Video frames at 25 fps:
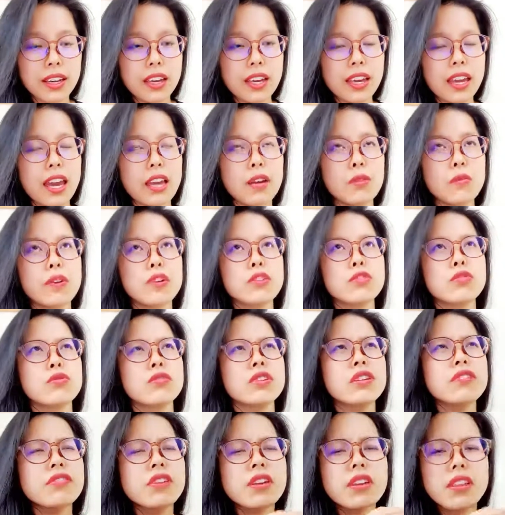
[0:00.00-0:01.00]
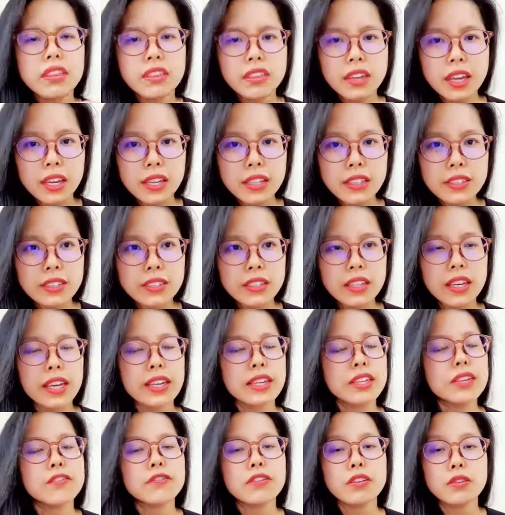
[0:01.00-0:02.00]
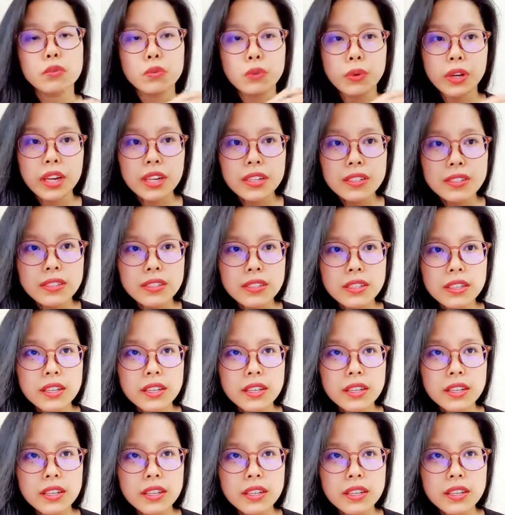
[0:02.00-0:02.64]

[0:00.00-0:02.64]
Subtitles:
And we do different things in different weeks.